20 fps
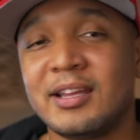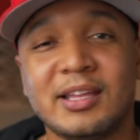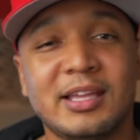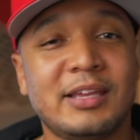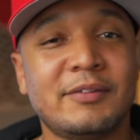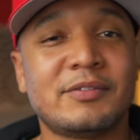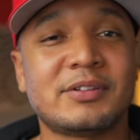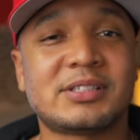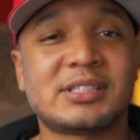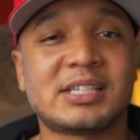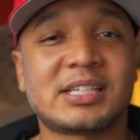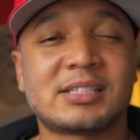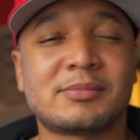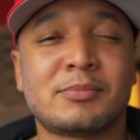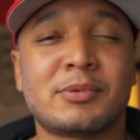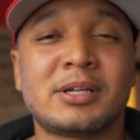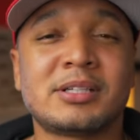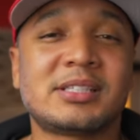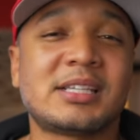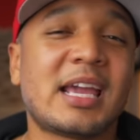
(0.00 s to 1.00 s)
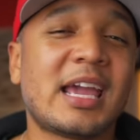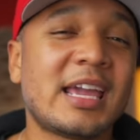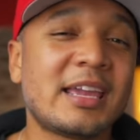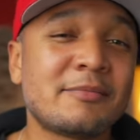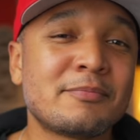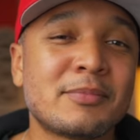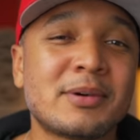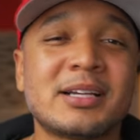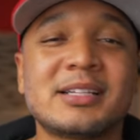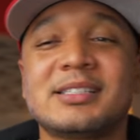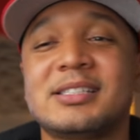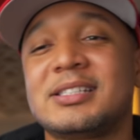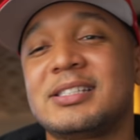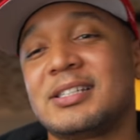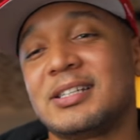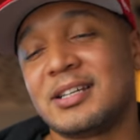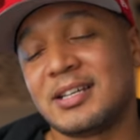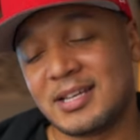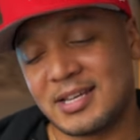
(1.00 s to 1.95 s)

Even six months, eight months,